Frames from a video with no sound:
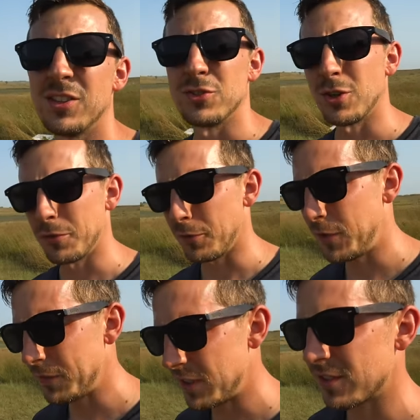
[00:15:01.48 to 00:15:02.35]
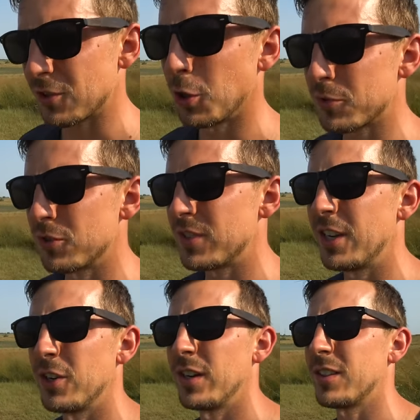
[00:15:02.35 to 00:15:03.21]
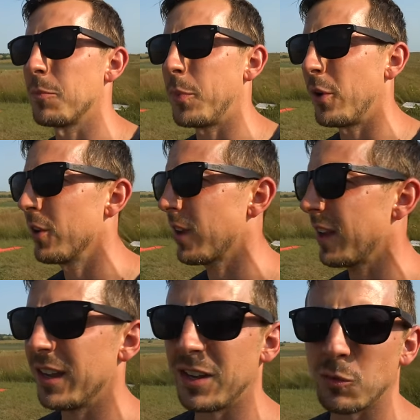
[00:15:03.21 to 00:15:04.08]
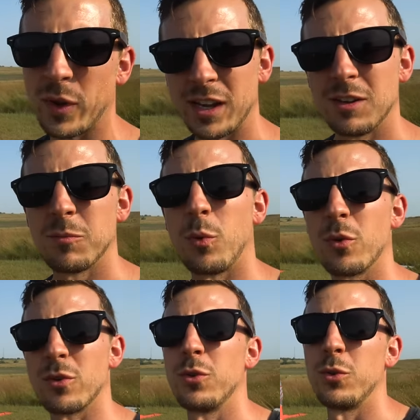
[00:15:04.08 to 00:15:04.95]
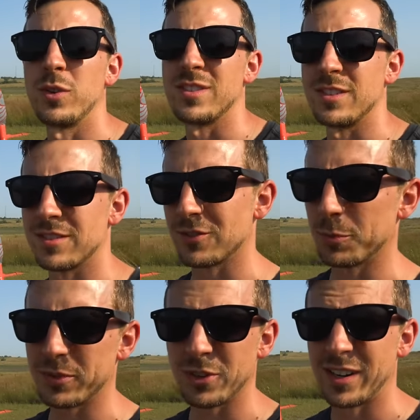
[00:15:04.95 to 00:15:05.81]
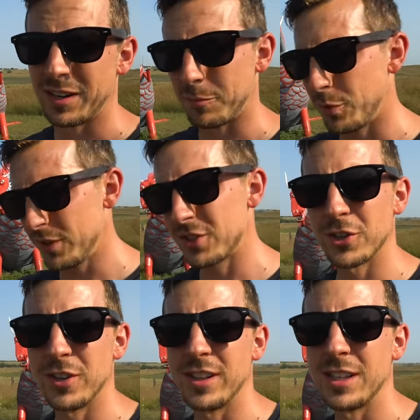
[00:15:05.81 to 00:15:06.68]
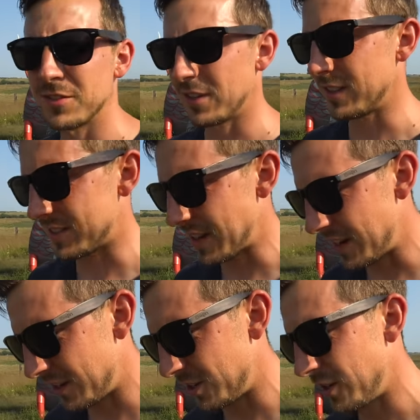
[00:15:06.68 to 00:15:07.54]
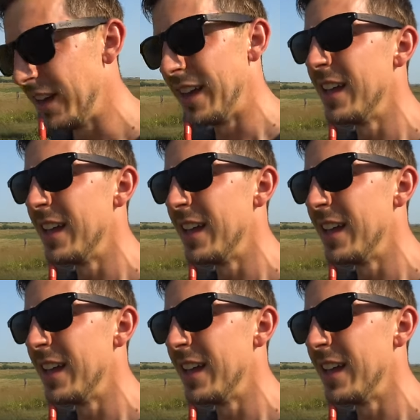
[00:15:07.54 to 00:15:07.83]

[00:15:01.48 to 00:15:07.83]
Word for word: There's over 50 sculptures here at the park, and Wayne Porter, who is the sculptor, and I'm pretty sure he lives on site here,